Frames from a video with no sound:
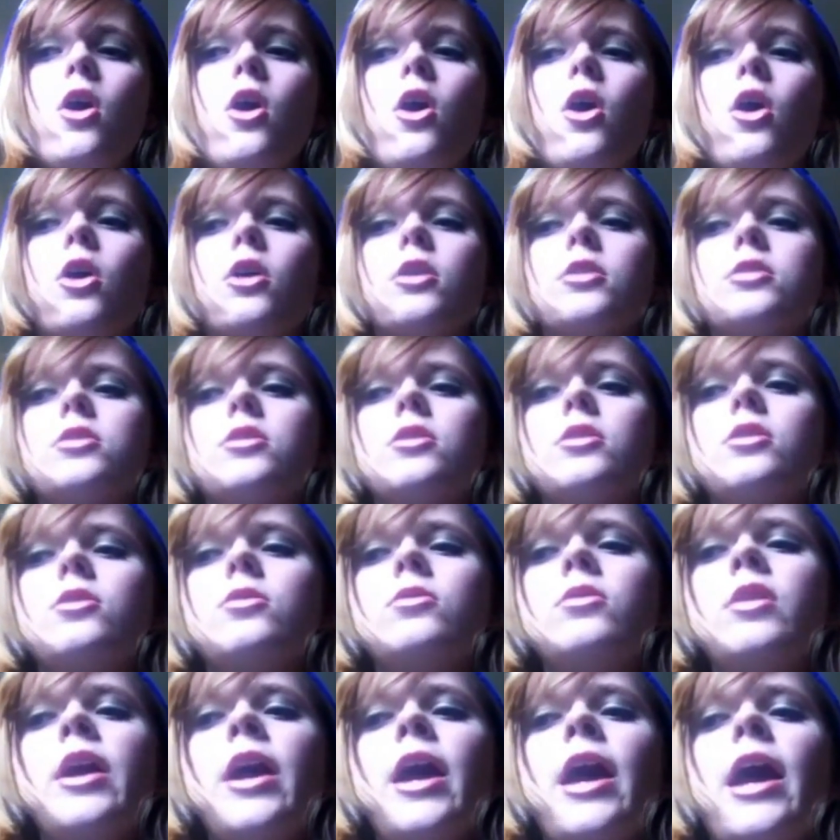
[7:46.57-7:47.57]

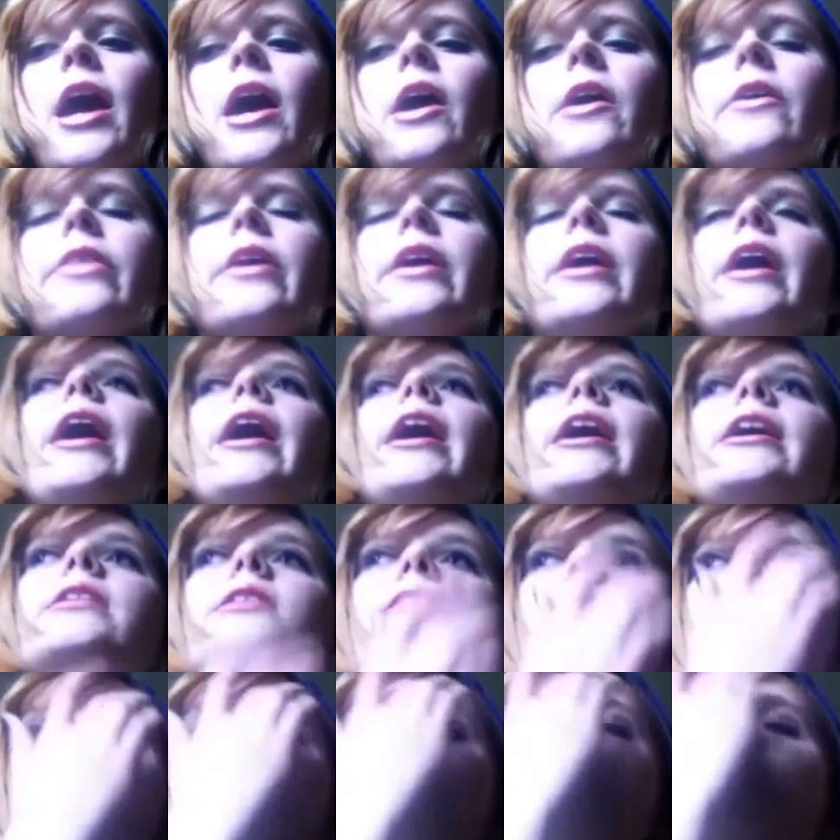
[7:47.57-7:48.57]
Also, how they act
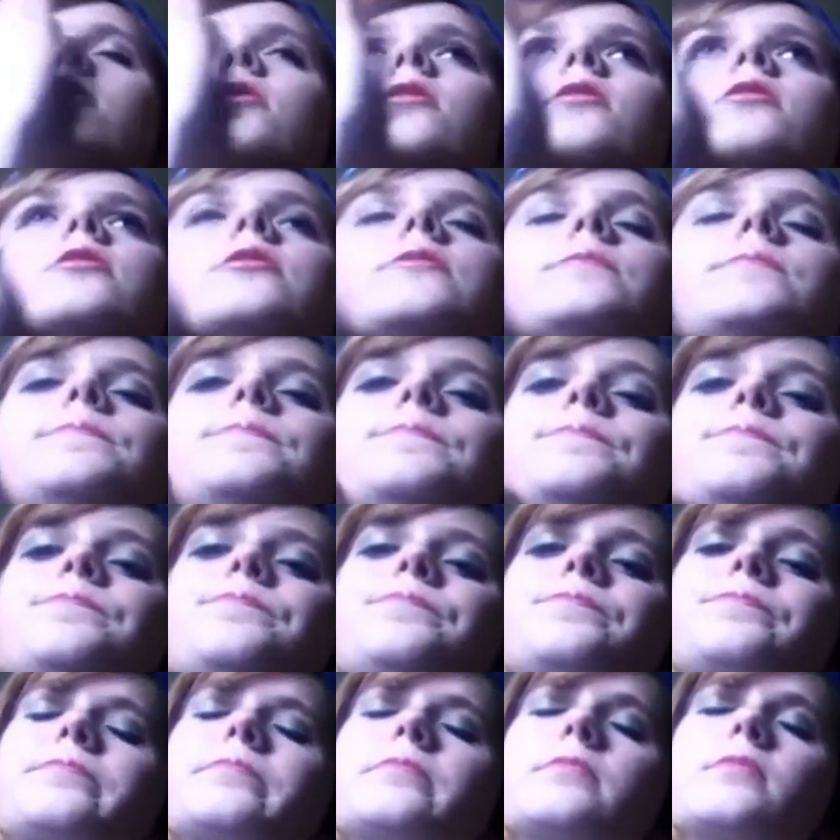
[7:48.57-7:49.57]
like they're
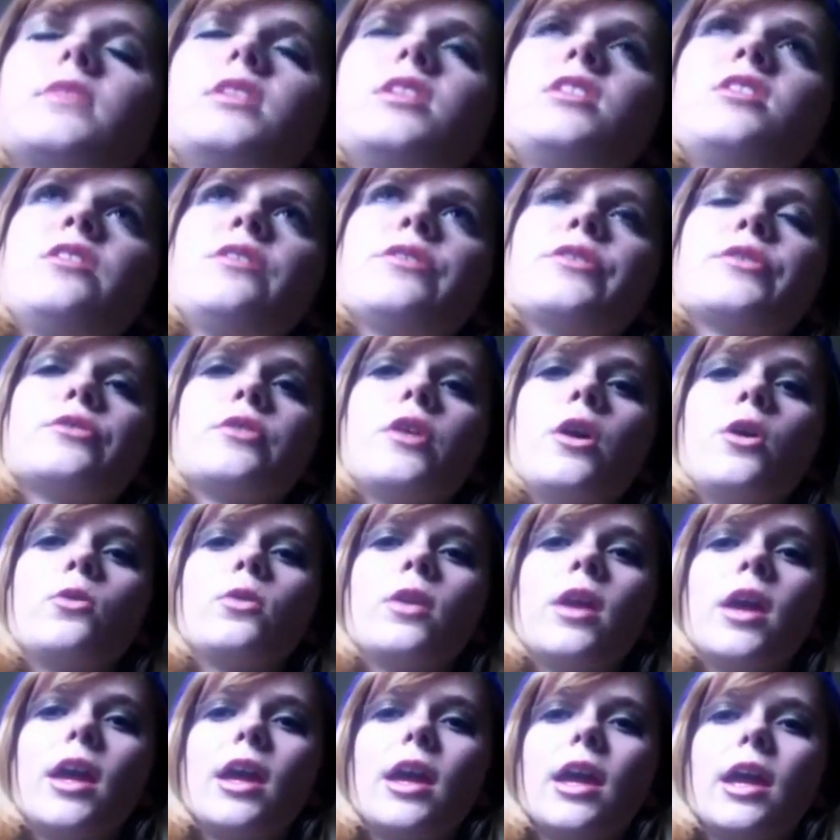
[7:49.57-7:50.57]
their
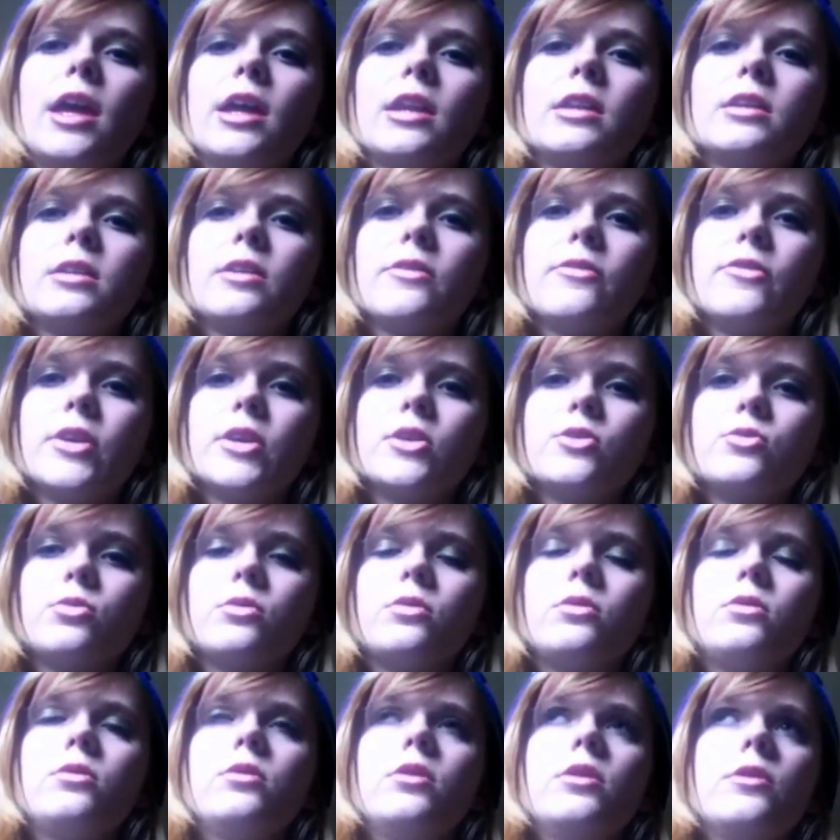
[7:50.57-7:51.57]
own
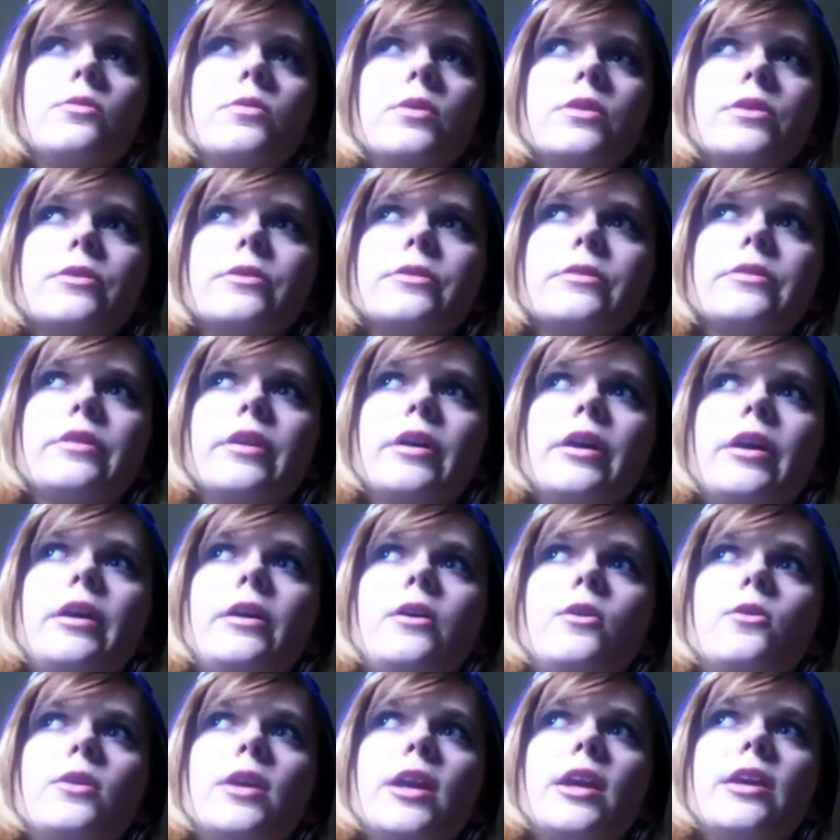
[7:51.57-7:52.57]
individual when they're
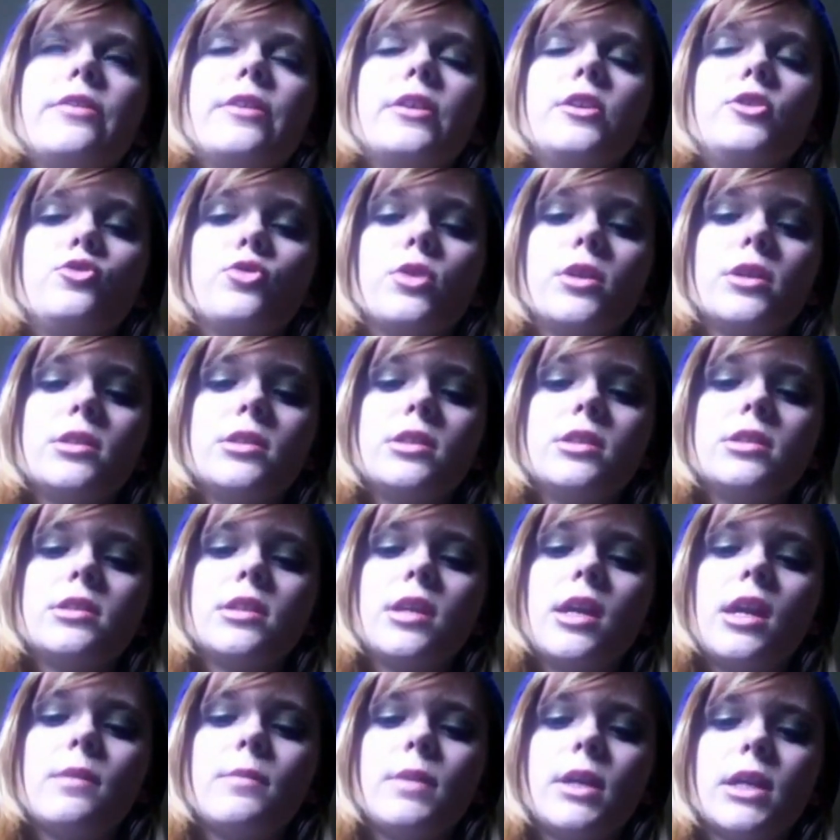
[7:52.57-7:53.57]
not, okay? They dress the
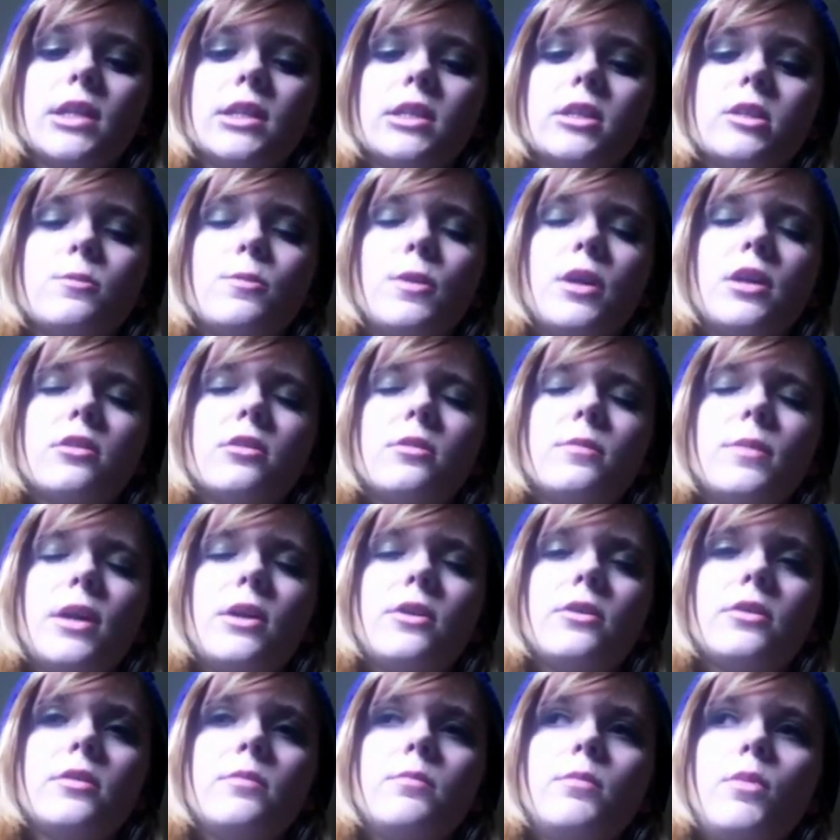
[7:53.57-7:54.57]
same. I can spot them
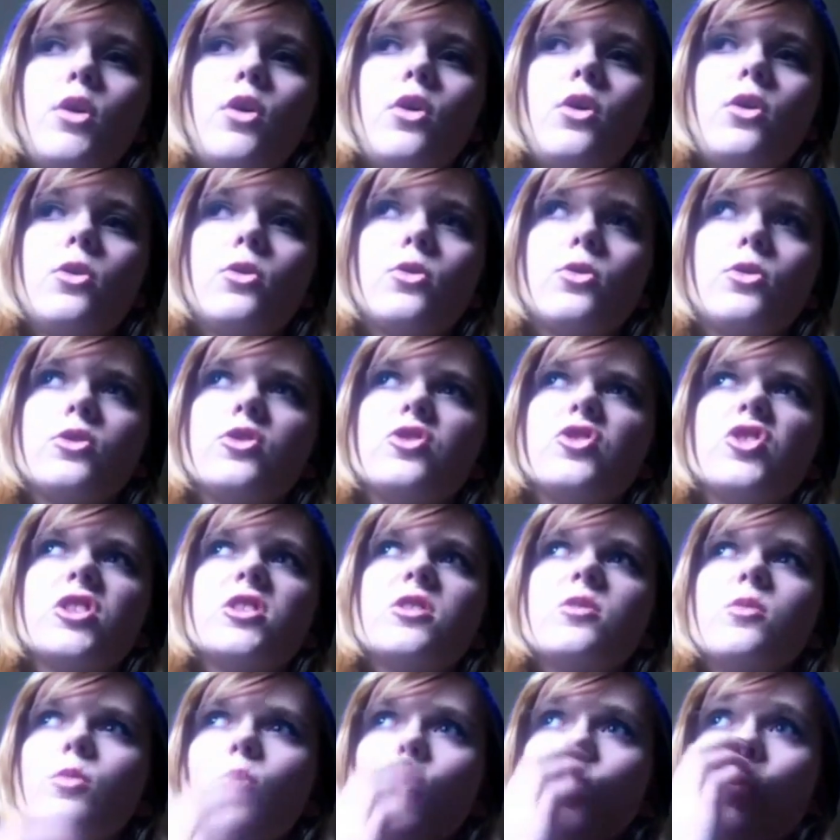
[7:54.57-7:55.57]
out in the mall or
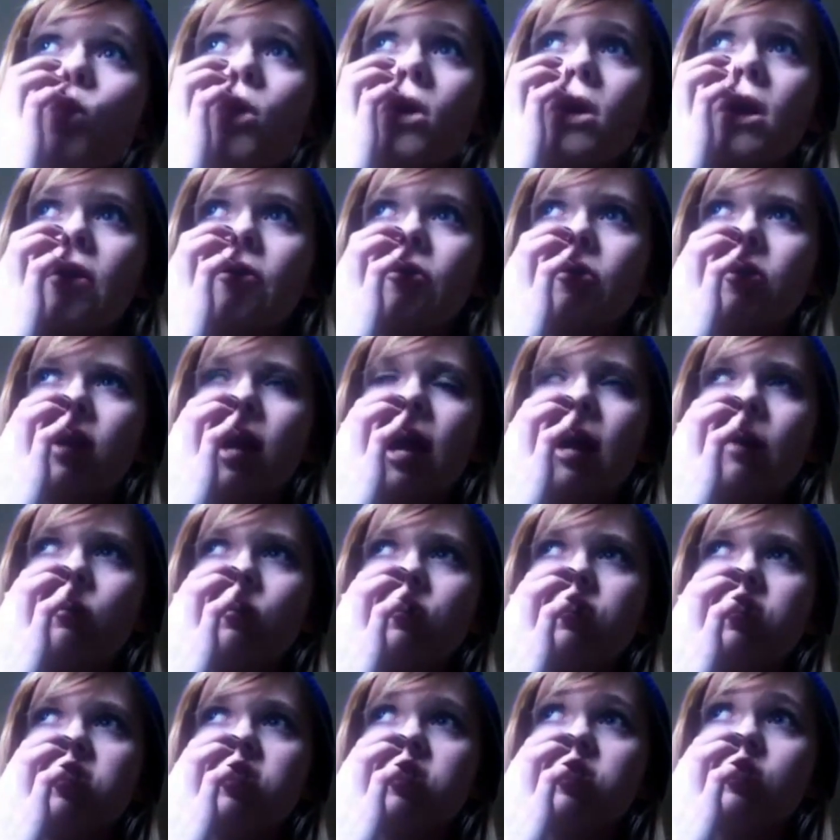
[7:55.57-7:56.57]
just wherever. I will
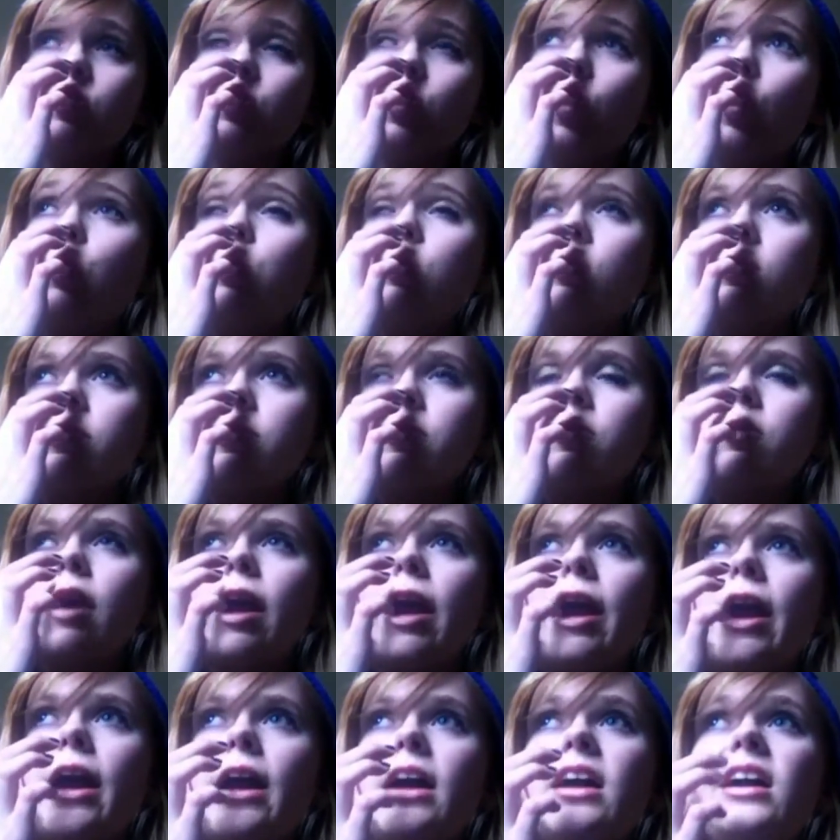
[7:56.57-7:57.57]
just know where they're
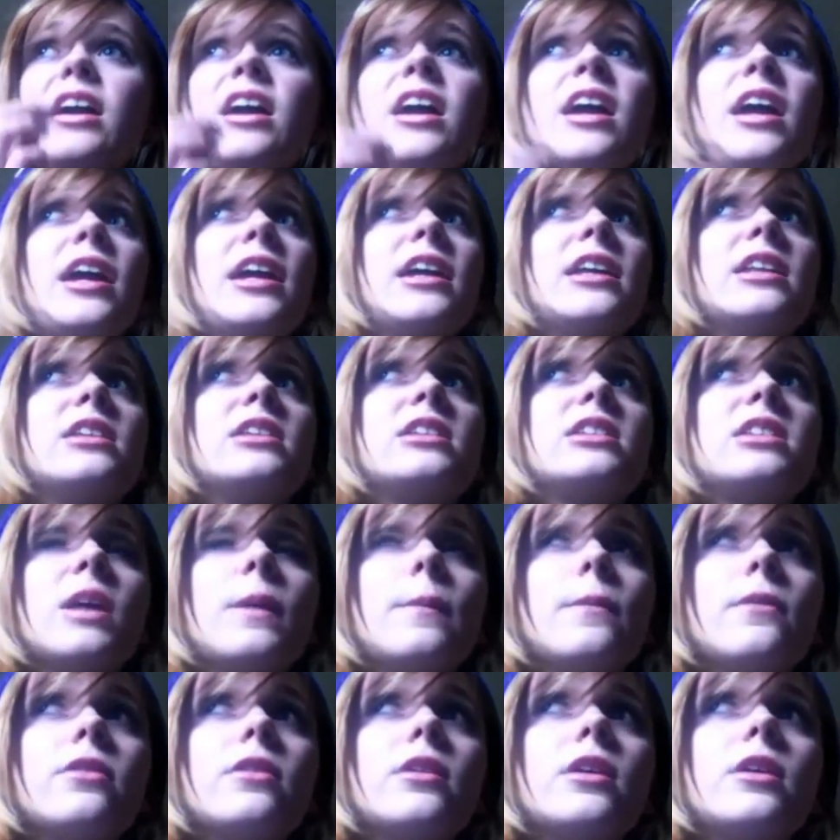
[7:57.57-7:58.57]
at. And
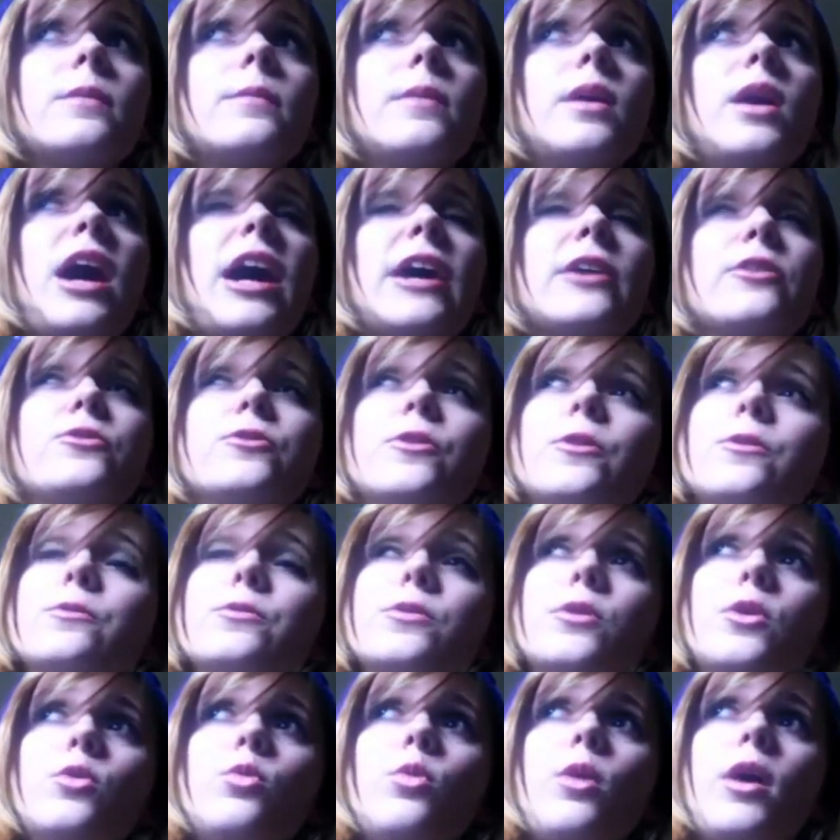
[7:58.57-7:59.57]
some of them, I don't
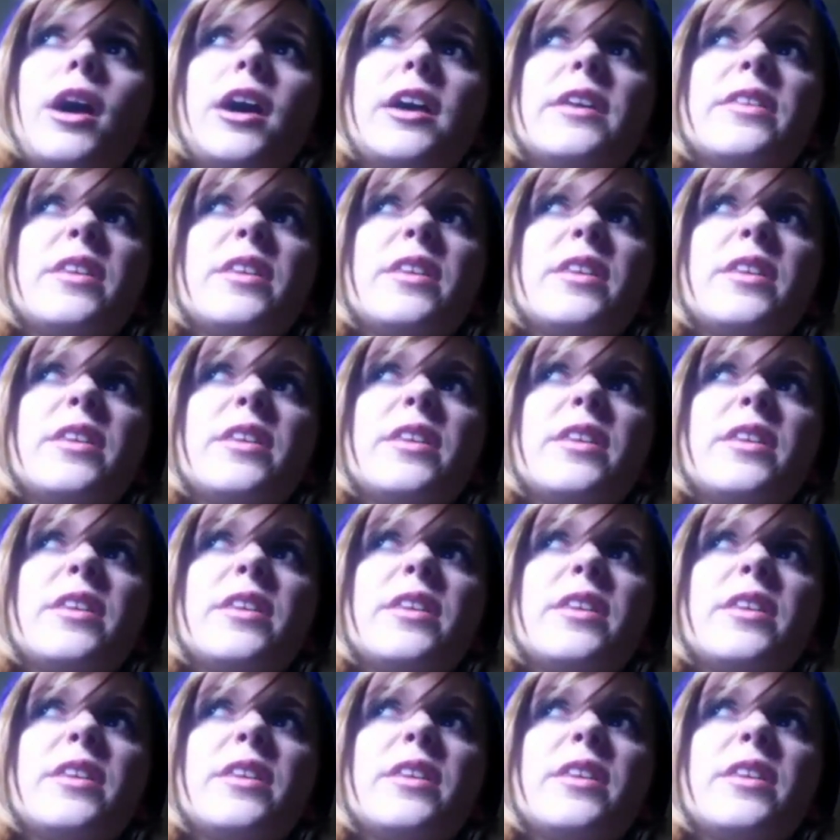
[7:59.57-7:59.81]
know why, they